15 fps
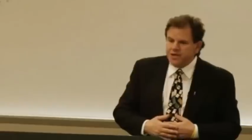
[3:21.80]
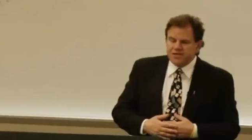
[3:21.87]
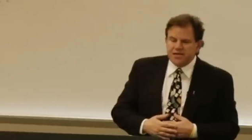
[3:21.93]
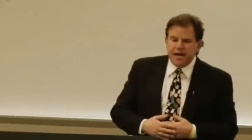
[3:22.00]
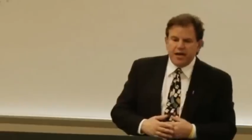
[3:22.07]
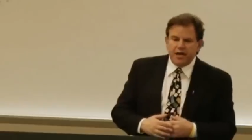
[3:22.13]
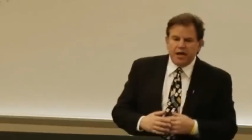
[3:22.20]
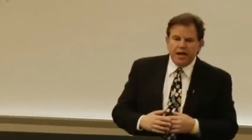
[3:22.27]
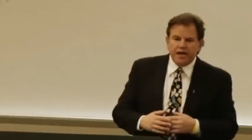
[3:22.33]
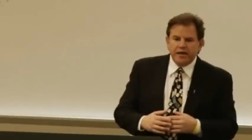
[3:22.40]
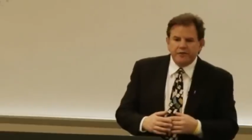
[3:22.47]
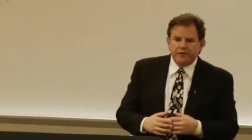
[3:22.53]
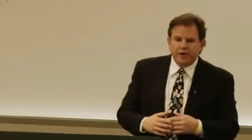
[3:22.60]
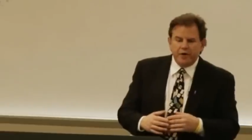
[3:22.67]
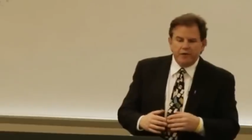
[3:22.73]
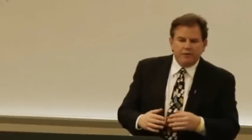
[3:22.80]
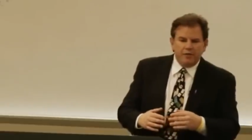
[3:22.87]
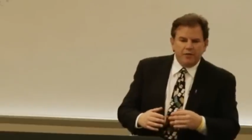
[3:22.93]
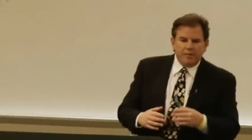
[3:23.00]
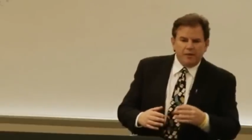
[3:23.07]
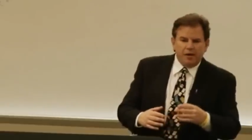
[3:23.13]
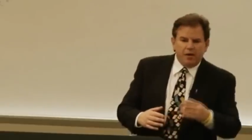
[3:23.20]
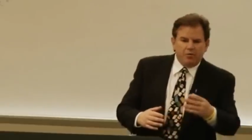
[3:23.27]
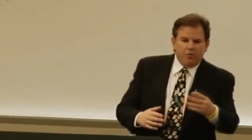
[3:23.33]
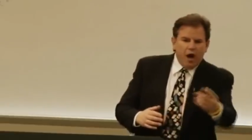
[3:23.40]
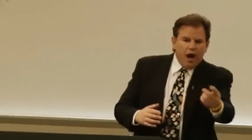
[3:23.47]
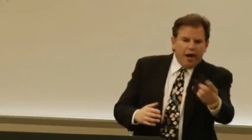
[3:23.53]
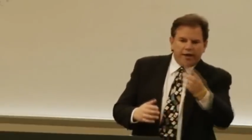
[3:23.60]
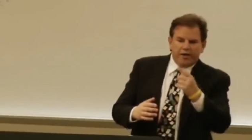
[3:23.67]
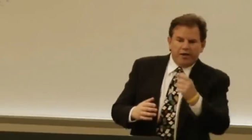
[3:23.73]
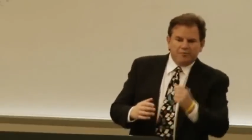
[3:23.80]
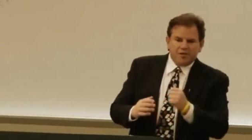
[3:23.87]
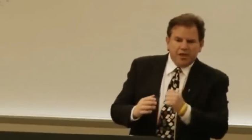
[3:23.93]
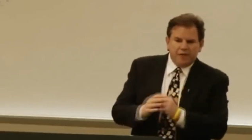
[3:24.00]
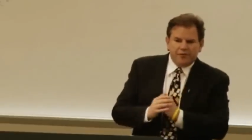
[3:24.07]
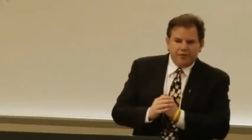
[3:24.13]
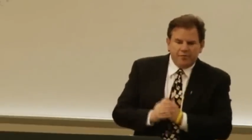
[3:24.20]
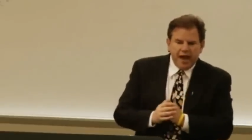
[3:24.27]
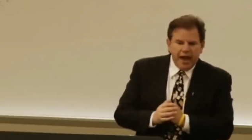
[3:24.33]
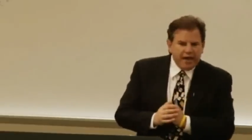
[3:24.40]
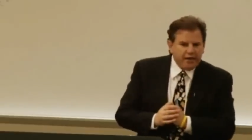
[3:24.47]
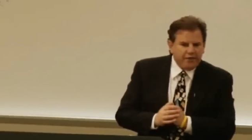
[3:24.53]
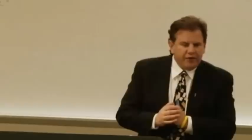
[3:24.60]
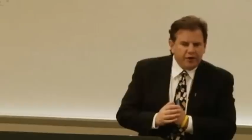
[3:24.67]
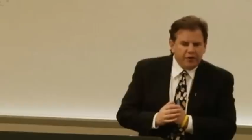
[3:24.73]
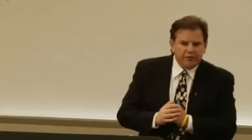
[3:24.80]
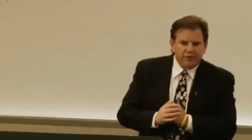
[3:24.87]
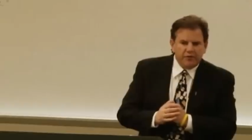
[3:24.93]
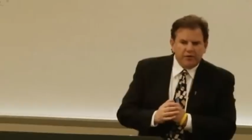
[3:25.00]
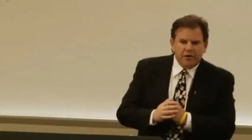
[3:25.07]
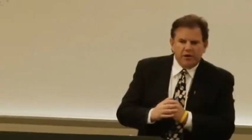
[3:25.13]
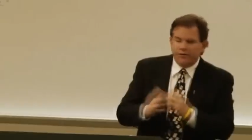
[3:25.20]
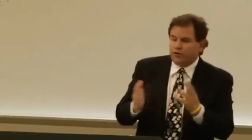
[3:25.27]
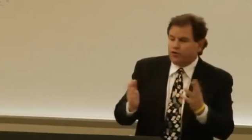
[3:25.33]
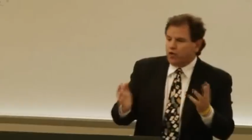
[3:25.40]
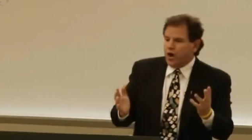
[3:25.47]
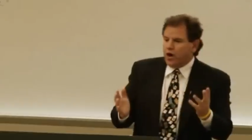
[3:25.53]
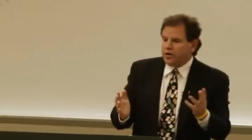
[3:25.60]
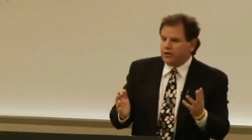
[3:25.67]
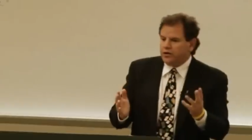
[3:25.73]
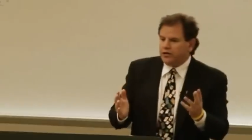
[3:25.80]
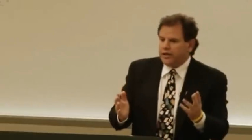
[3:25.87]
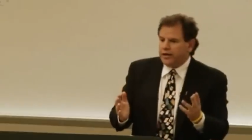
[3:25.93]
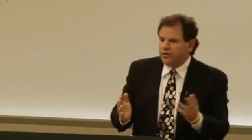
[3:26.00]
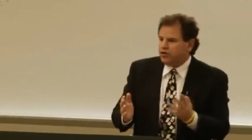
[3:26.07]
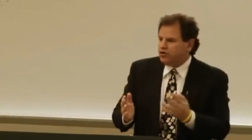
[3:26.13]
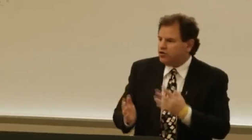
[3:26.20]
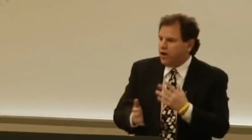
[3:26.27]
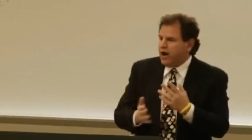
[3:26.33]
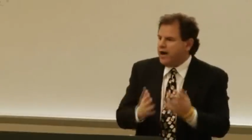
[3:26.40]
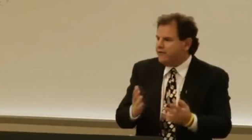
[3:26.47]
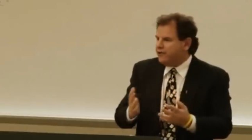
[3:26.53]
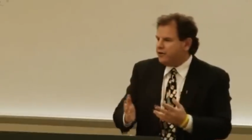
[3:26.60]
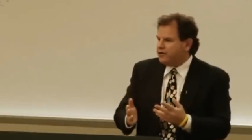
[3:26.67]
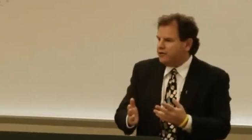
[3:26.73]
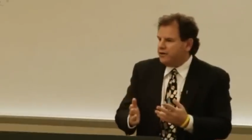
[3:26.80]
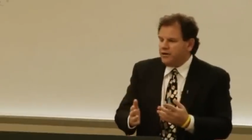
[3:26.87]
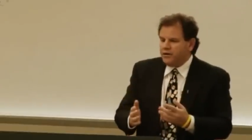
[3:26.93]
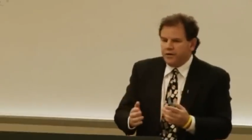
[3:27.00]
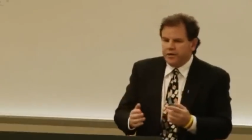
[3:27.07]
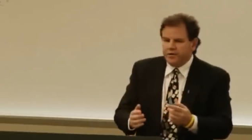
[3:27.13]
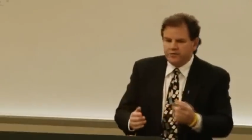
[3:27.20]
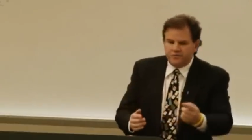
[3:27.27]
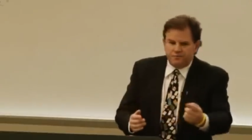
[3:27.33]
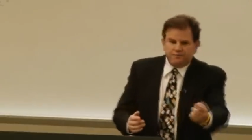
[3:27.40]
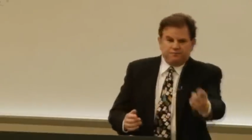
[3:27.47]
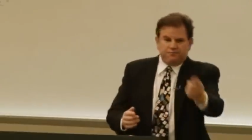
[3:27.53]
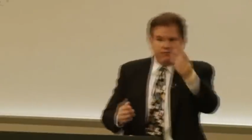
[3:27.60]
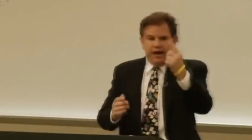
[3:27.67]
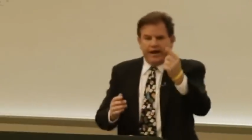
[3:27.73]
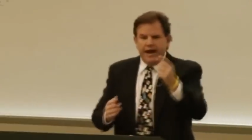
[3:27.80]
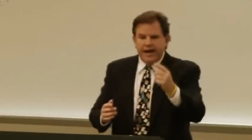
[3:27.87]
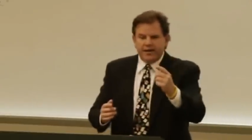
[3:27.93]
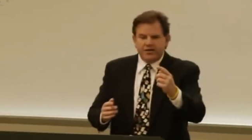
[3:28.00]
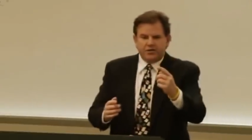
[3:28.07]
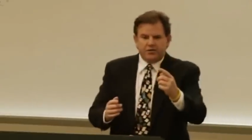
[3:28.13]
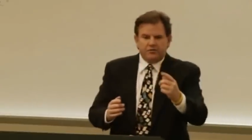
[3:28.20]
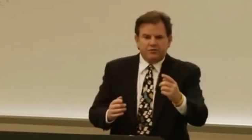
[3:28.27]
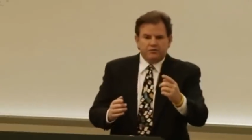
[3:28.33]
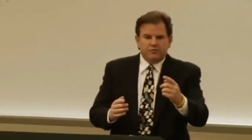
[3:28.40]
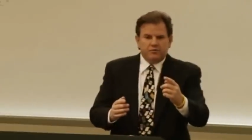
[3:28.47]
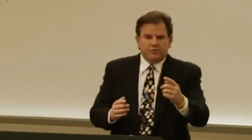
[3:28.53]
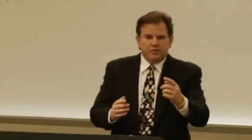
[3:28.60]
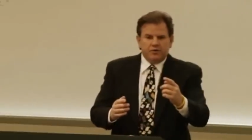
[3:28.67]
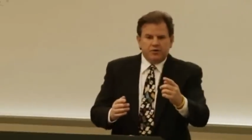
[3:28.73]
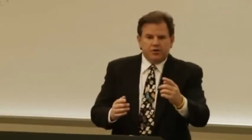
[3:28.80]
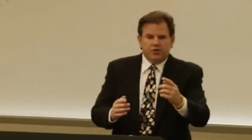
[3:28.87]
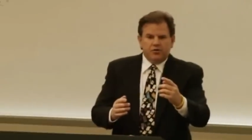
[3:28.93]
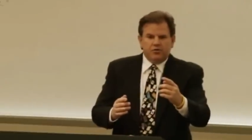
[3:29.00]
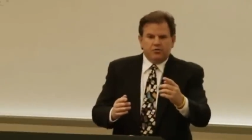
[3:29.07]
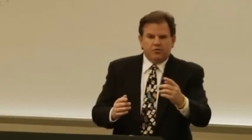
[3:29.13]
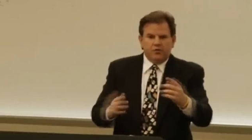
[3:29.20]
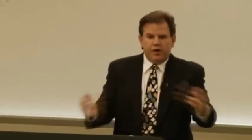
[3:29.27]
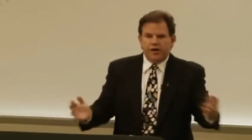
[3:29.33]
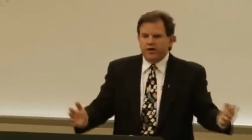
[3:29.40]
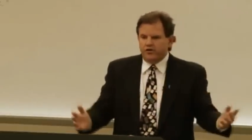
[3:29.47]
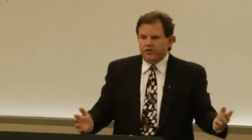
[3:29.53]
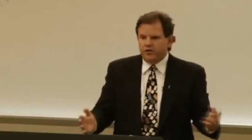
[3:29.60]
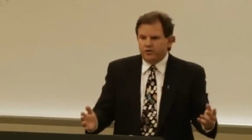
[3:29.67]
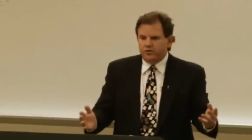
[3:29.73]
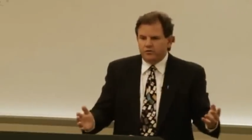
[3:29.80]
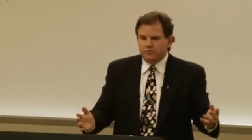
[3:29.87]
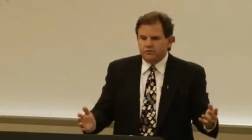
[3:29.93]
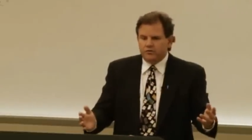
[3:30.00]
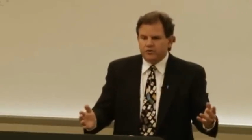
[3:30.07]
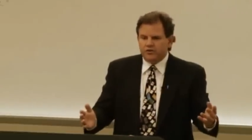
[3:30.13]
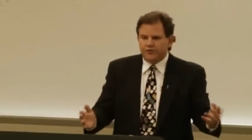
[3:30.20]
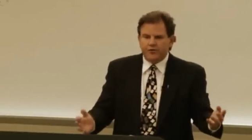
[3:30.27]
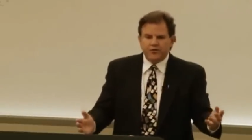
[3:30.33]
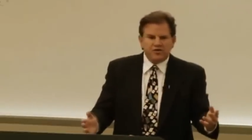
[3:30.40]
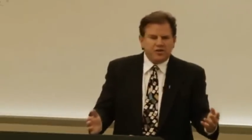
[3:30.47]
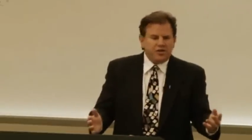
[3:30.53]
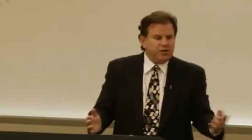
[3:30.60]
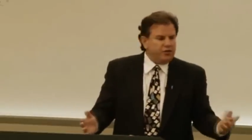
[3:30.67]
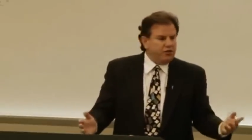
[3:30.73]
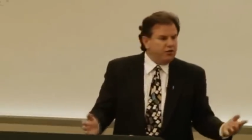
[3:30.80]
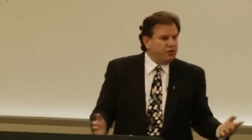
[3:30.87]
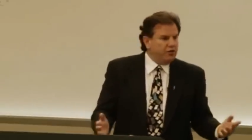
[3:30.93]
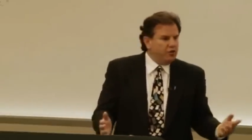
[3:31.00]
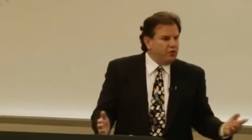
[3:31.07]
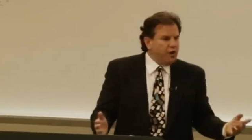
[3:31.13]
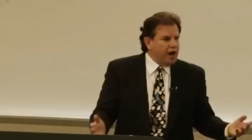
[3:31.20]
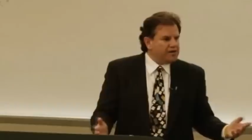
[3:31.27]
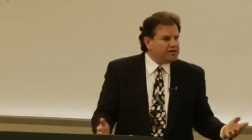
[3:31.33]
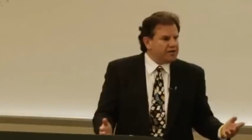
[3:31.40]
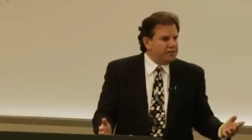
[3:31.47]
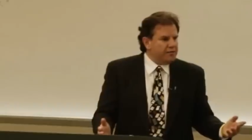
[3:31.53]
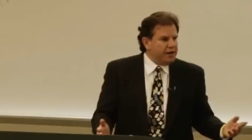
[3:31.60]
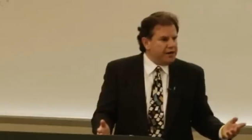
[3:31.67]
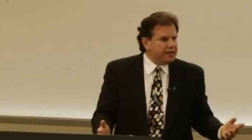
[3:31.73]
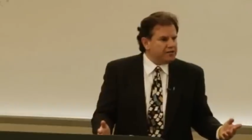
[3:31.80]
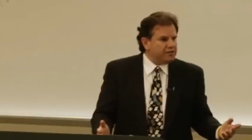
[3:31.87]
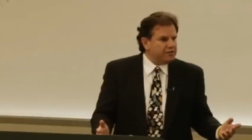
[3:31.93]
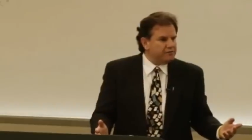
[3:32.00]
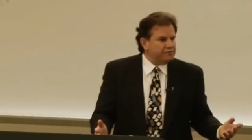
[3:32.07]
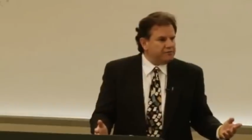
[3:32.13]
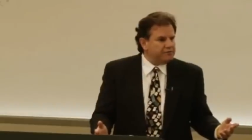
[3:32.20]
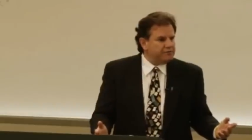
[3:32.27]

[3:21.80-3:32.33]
It's kind of like if a, a rock comes off the back of a, of a truck and you're driving and it's right at you. You know, what do you do? What's the first thing you do? A little rock's coming at you.